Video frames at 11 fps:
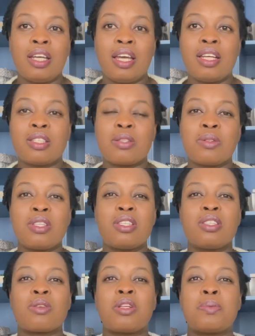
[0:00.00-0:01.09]
And so this
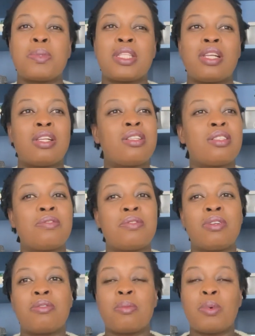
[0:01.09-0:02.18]
is going to be slightly
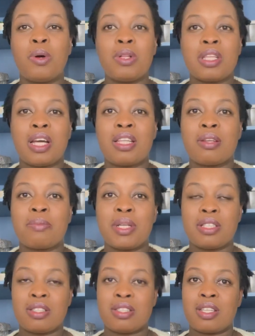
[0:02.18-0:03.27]
different from all the other
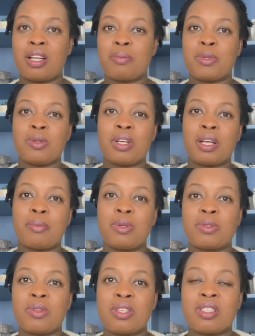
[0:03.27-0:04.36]
patterns that I'll be talking
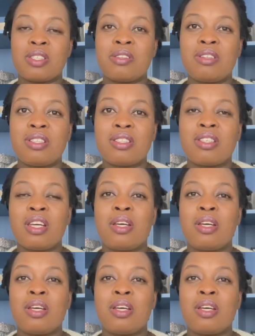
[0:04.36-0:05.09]
about on the series,